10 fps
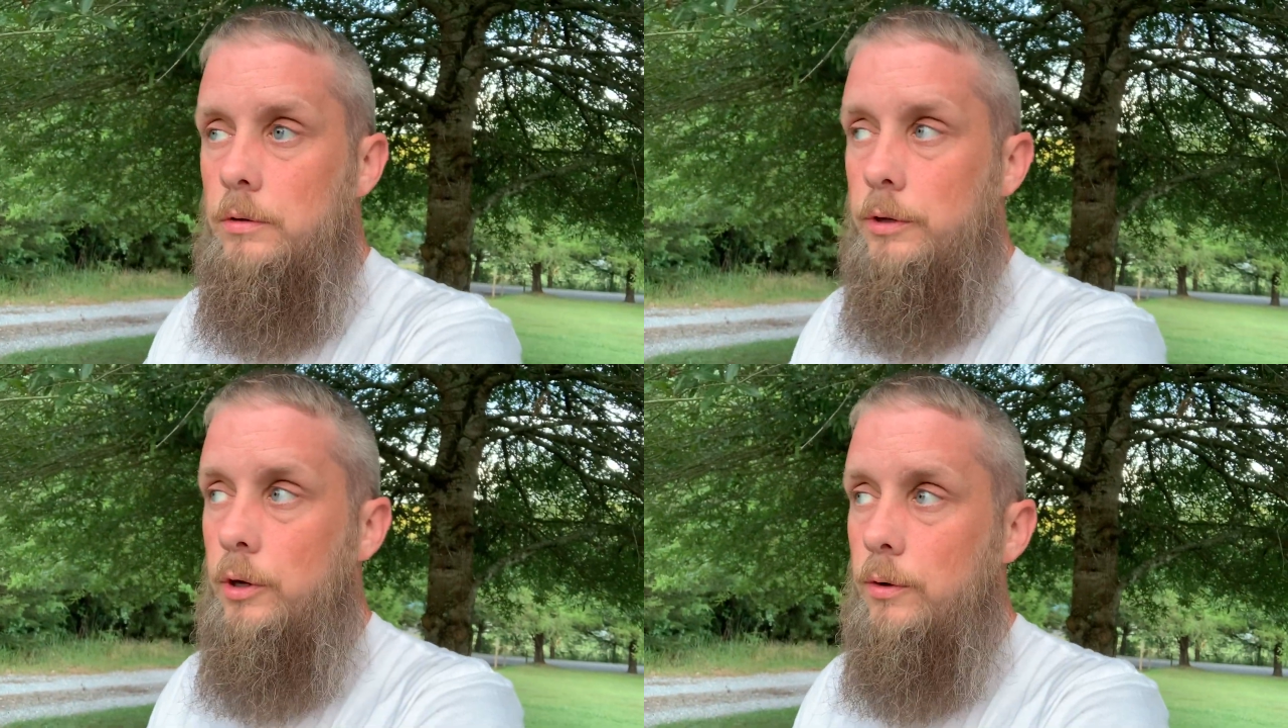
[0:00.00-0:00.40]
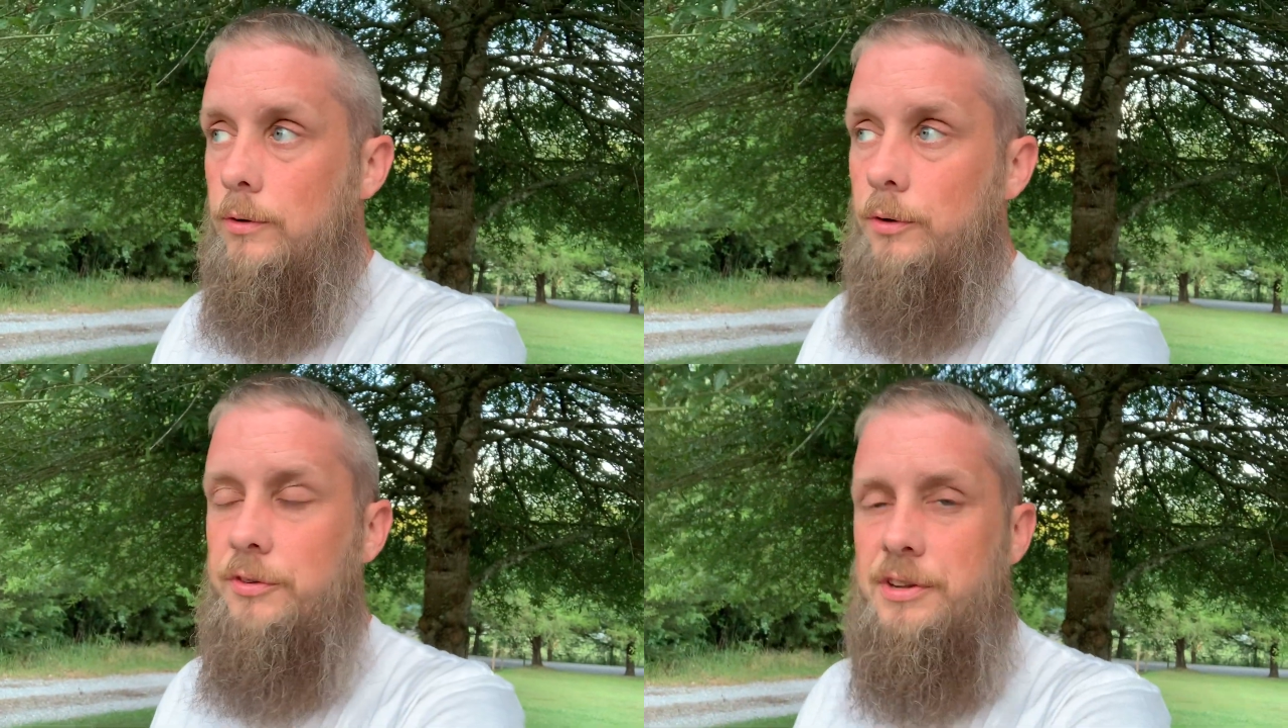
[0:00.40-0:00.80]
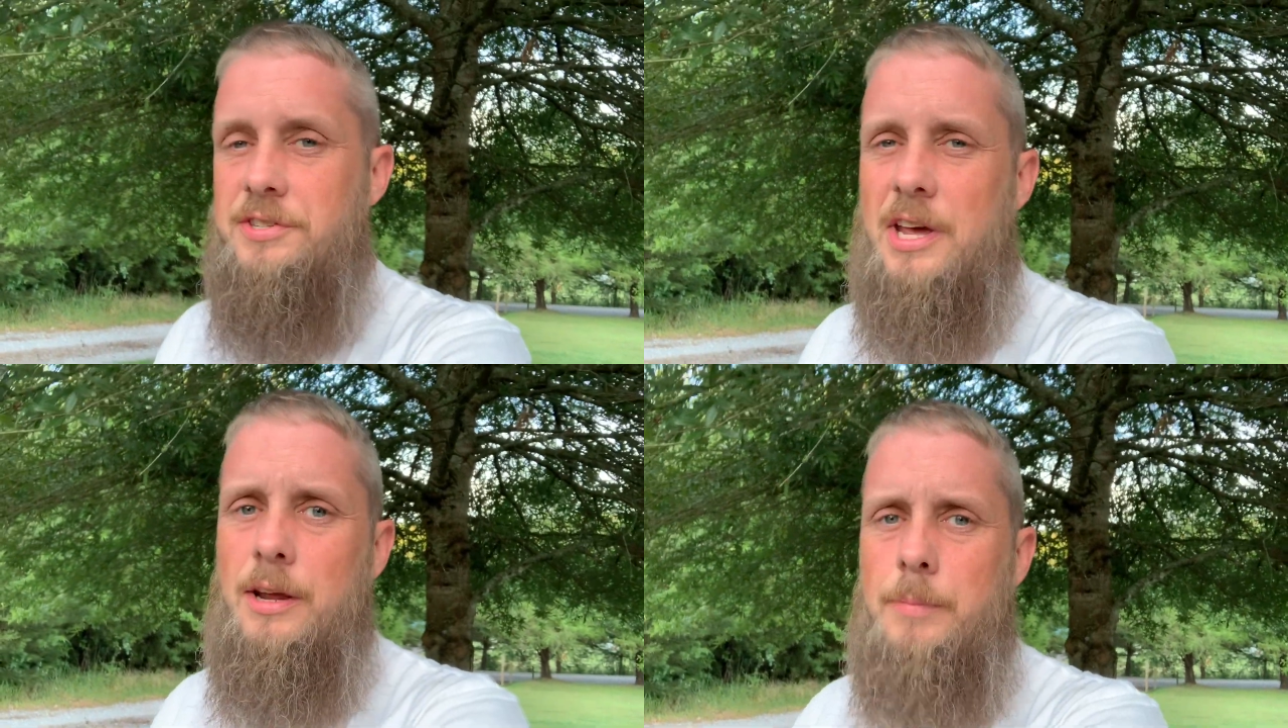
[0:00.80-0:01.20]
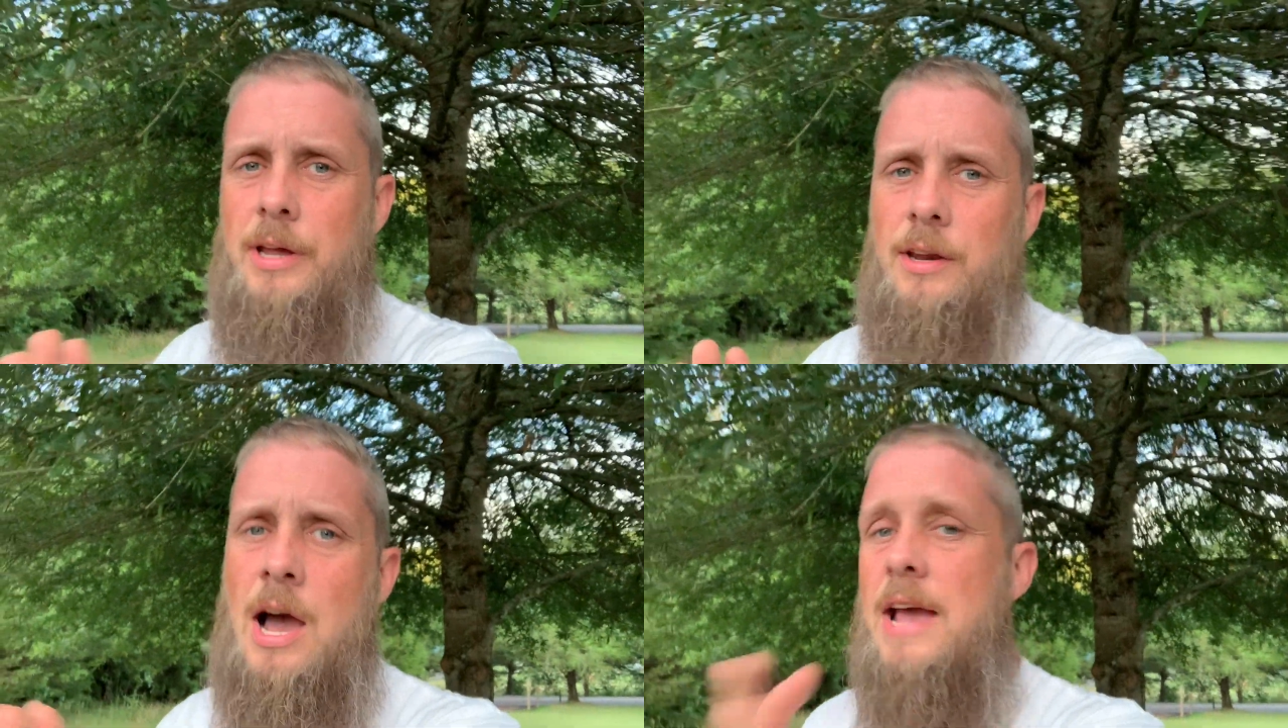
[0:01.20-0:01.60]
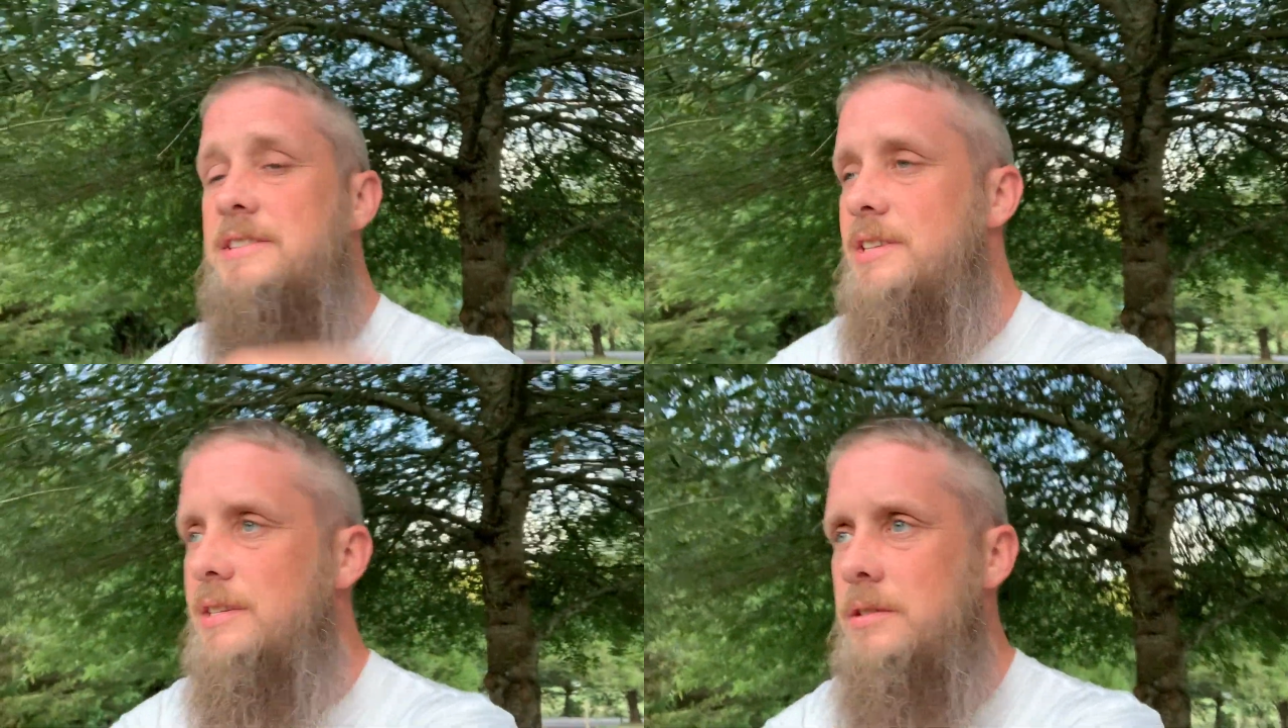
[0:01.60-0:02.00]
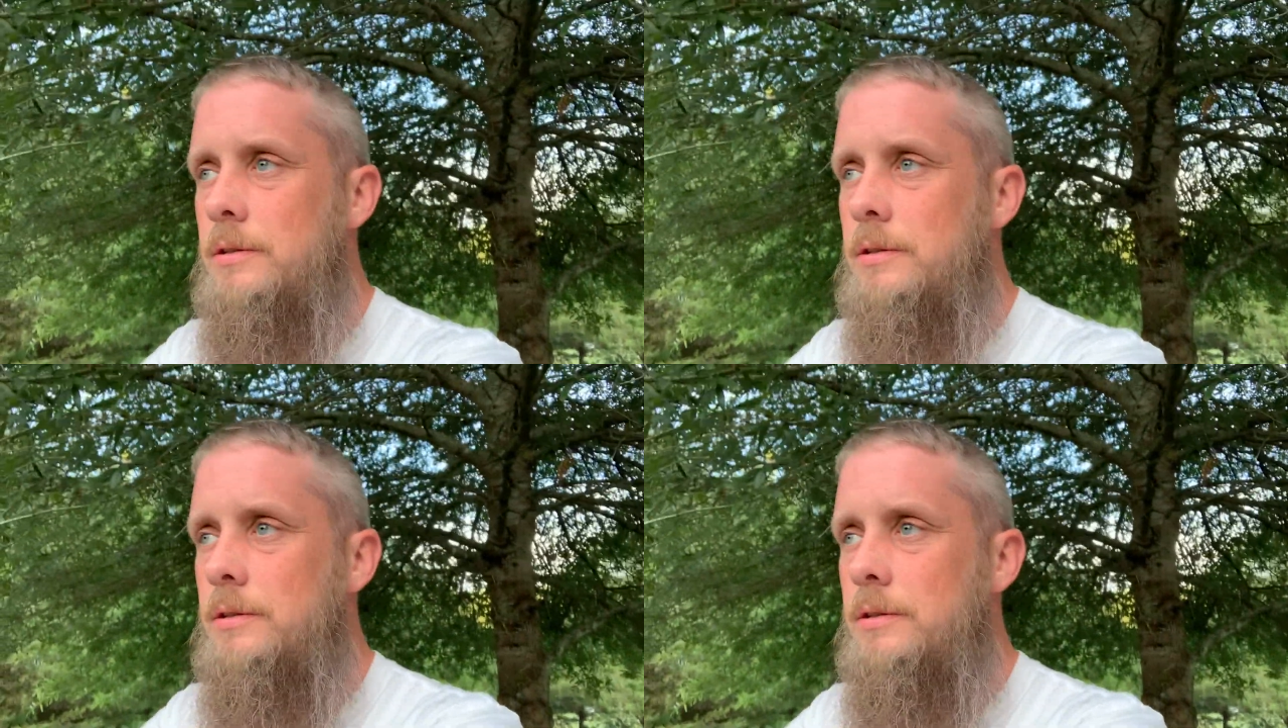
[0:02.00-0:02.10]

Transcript: you know, as long as they stay being nice,